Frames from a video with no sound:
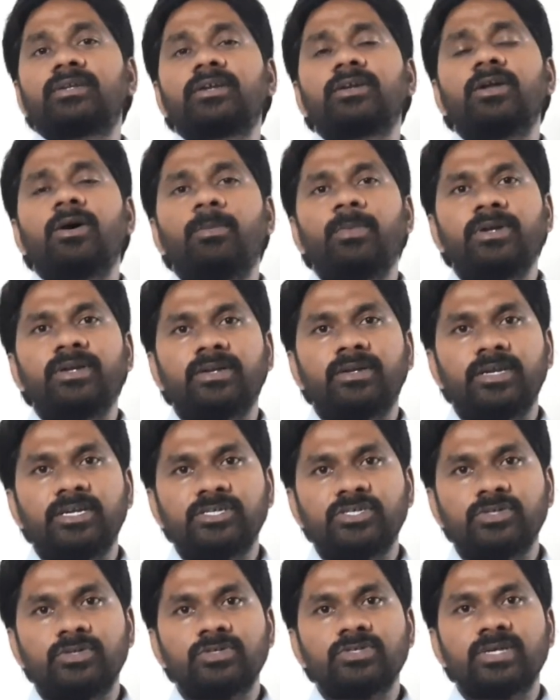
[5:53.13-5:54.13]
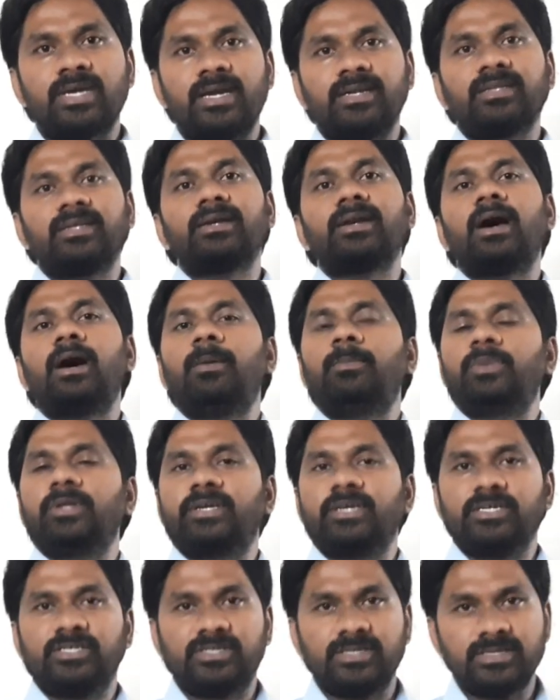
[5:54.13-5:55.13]
trigonometry ratios and their
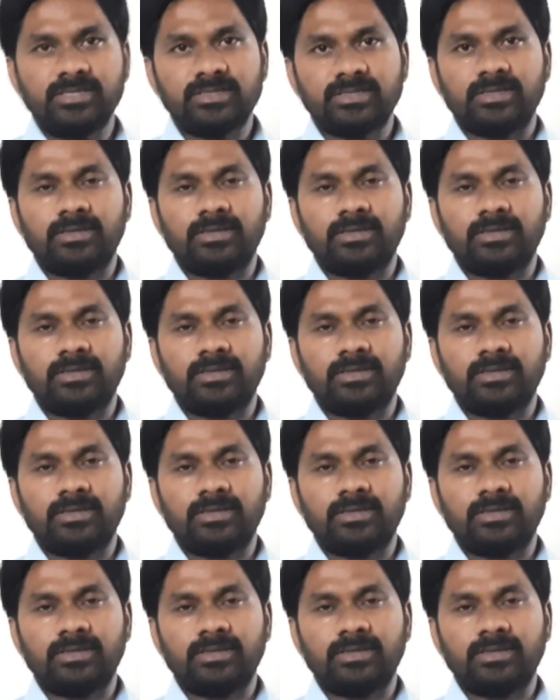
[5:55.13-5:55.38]
applications